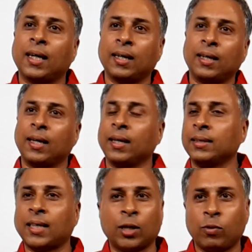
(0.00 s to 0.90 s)
and he
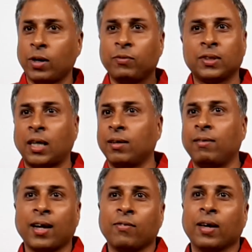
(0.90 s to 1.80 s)
sat over and we started
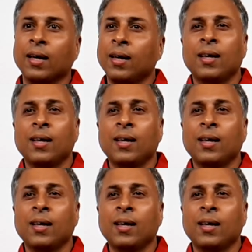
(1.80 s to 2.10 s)
driving.